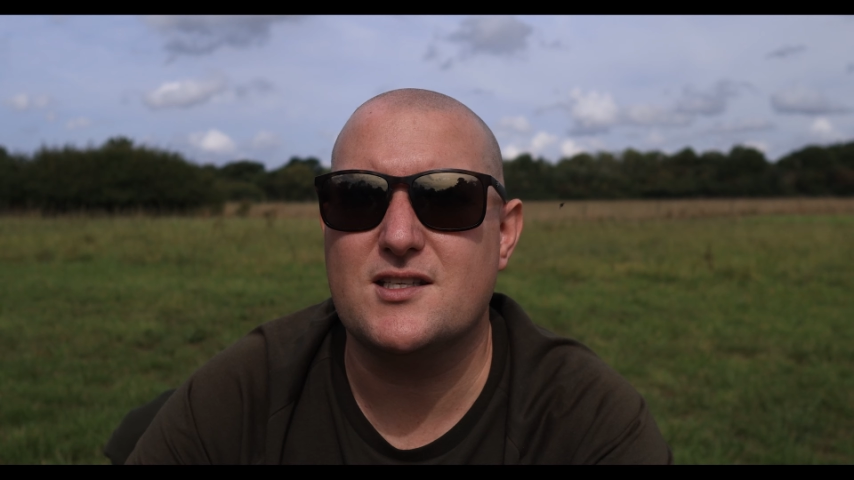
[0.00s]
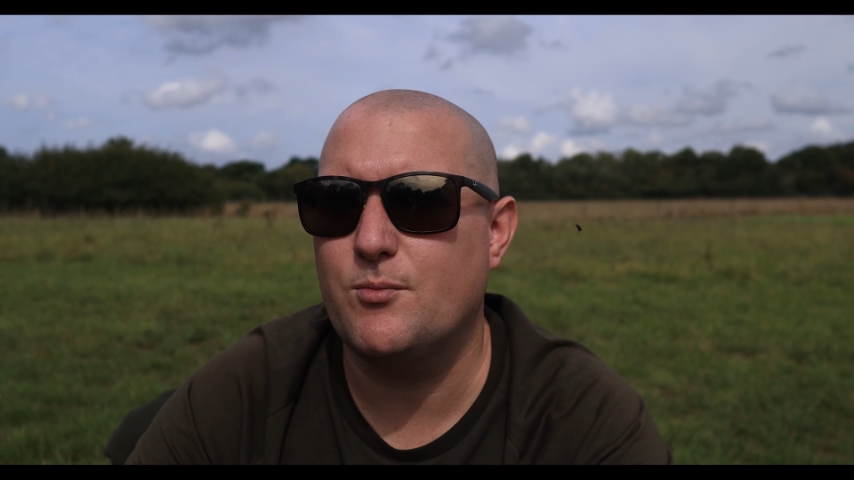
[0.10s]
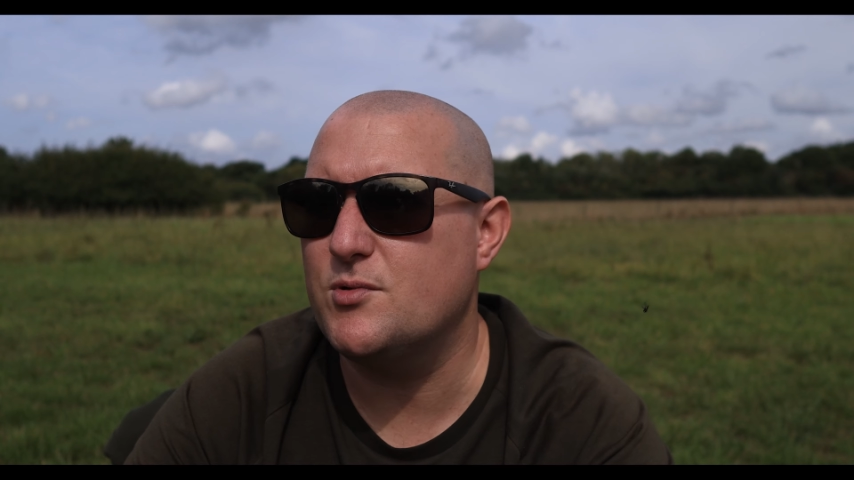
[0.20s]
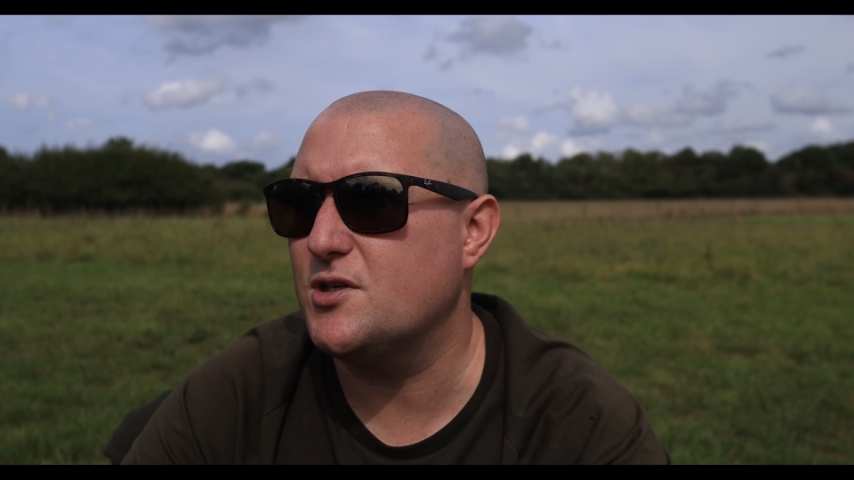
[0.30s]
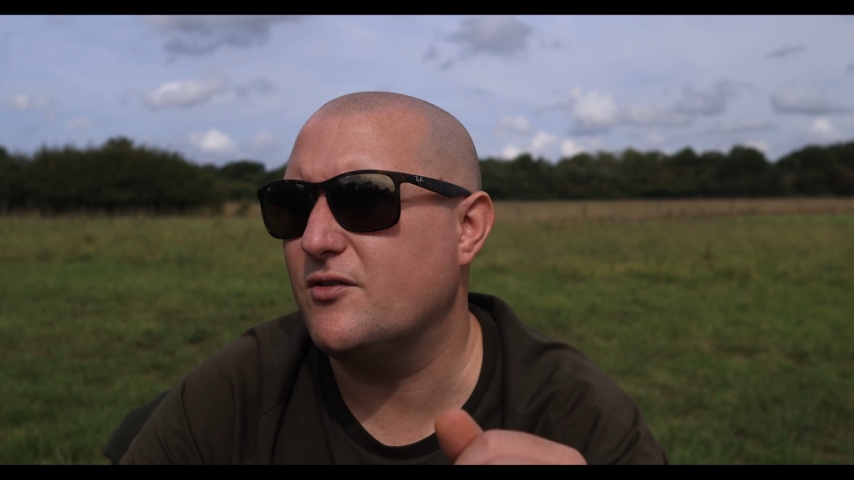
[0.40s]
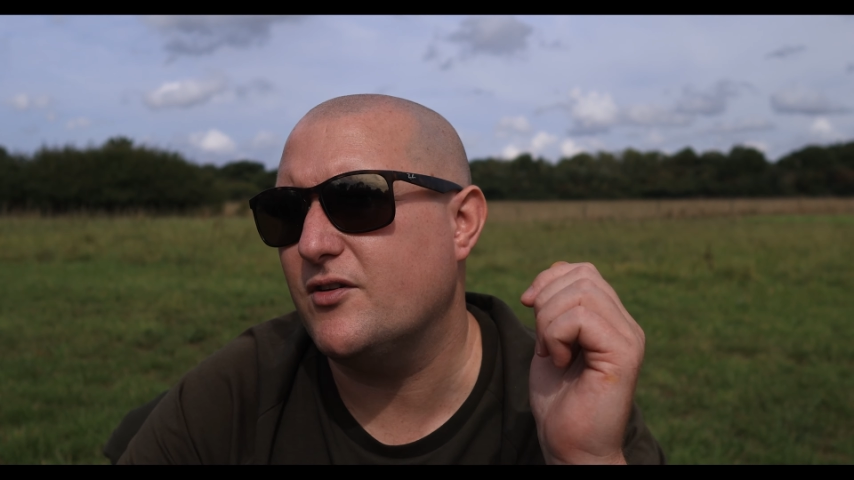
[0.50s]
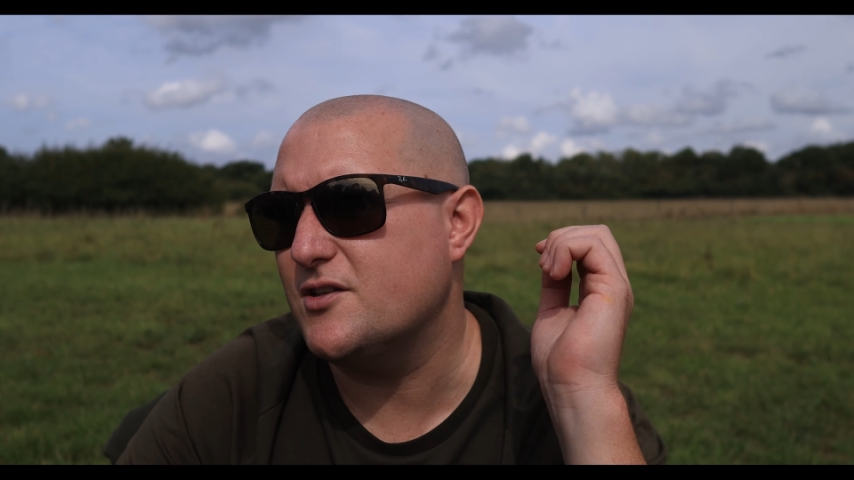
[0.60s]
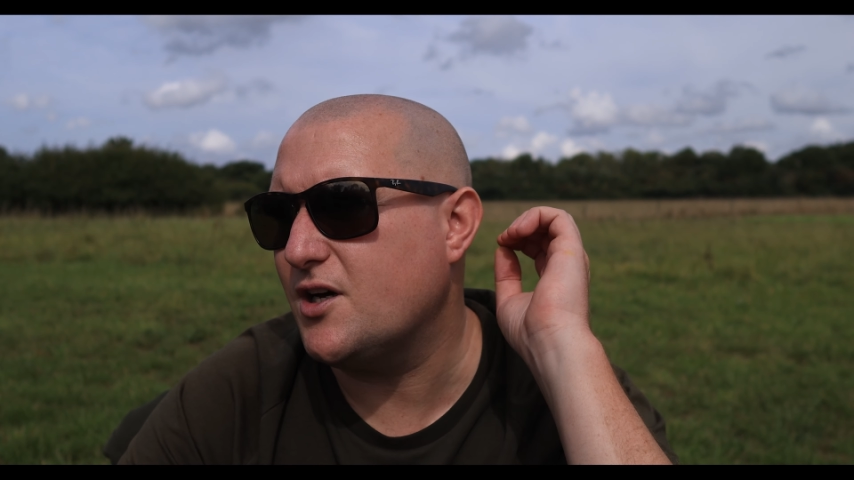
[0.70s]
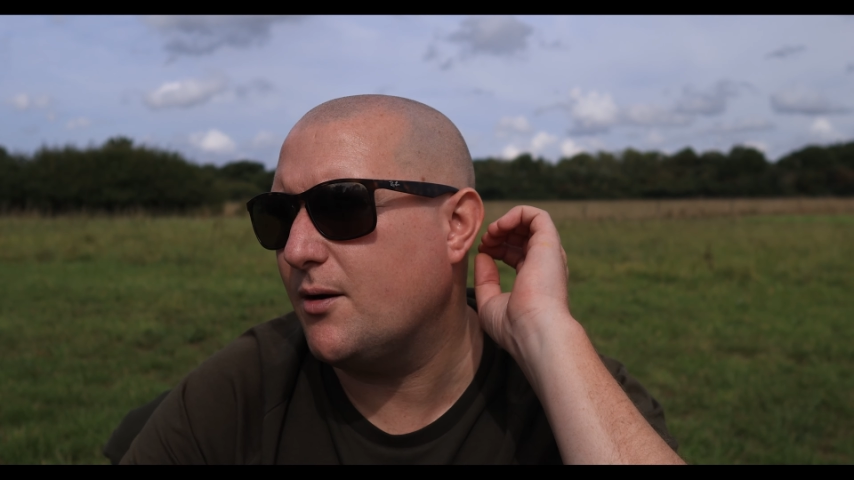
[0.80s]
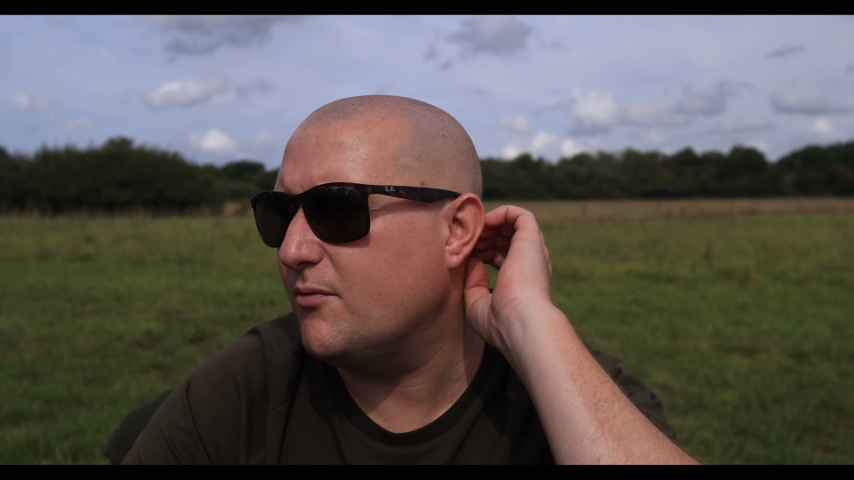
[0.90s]
temperature for
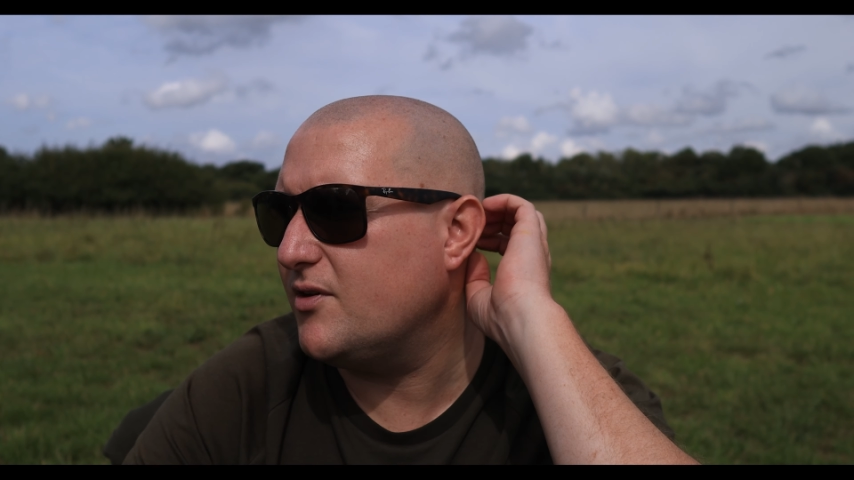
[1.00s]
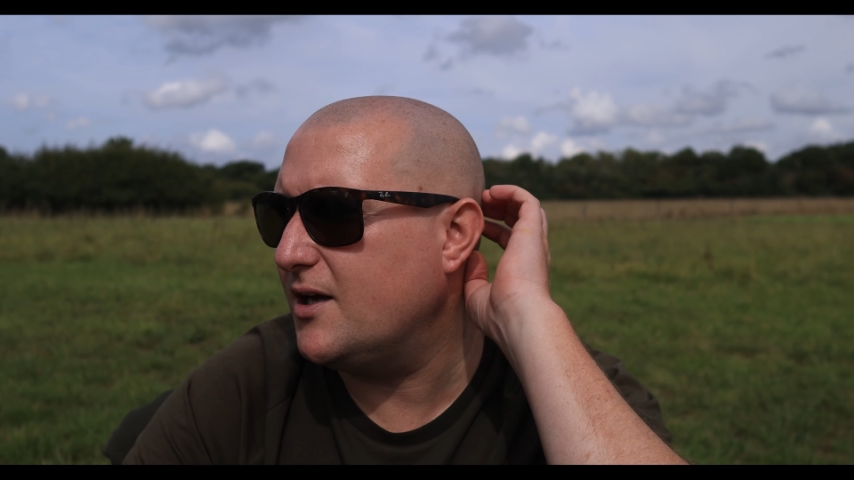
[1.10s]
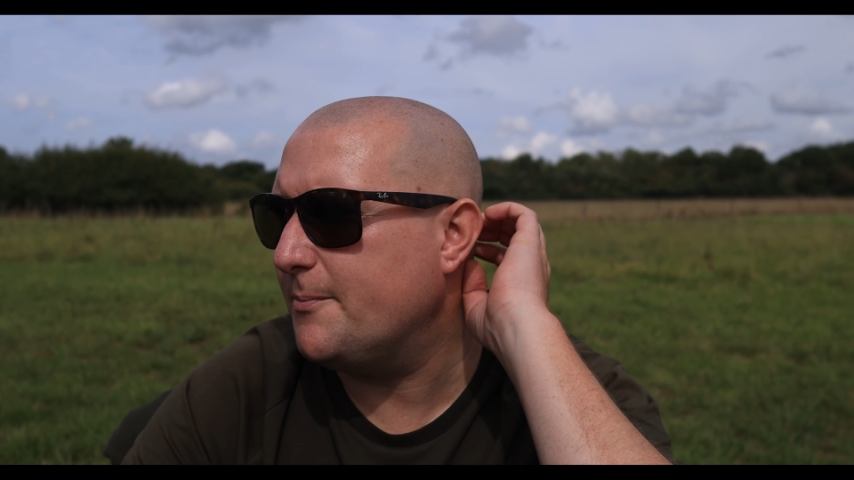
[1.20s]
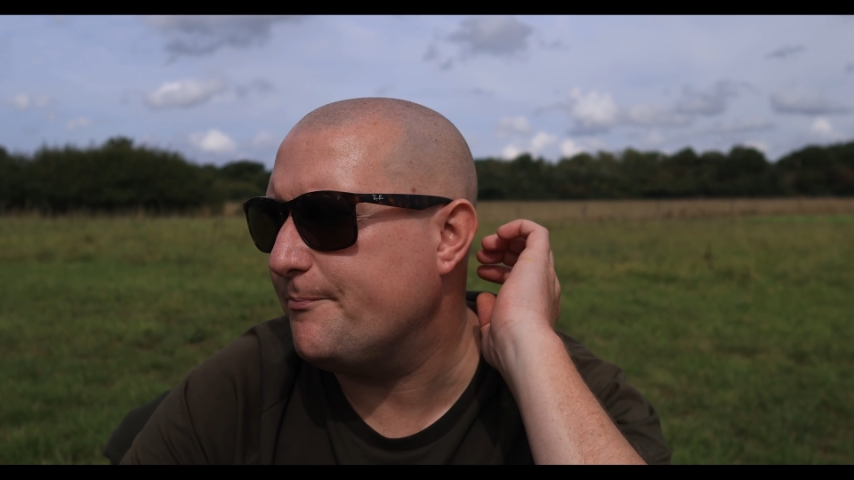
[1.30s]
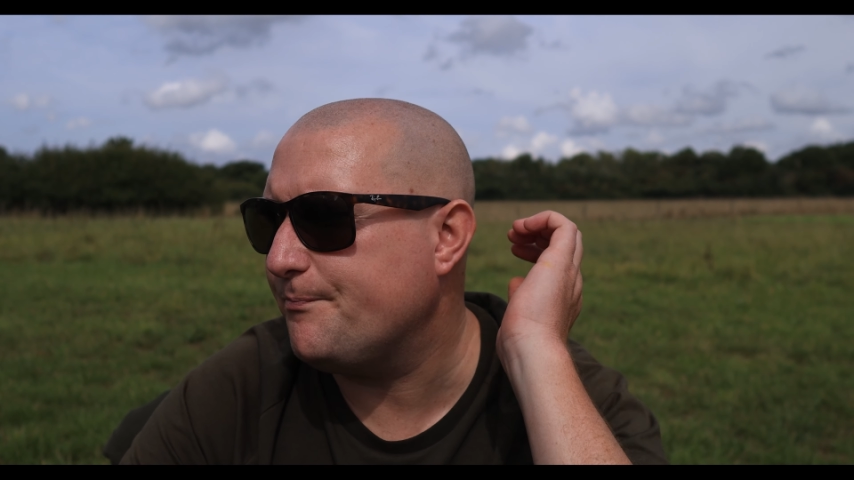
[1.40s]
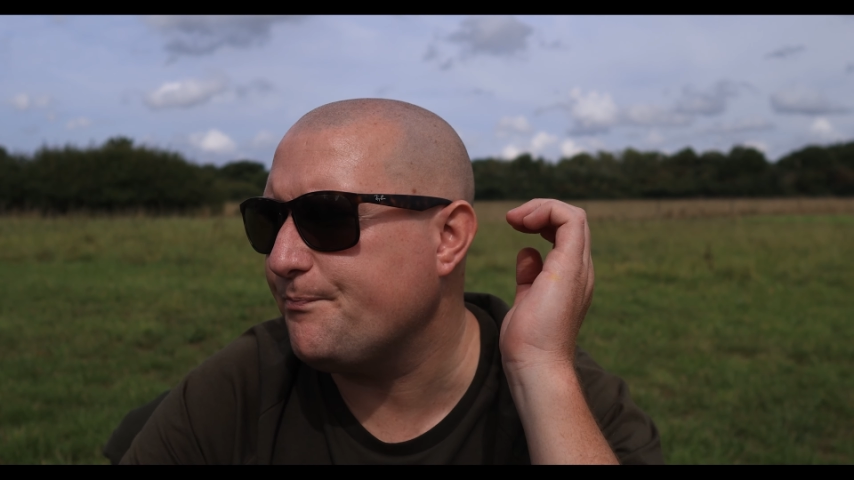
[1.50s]
the time of year.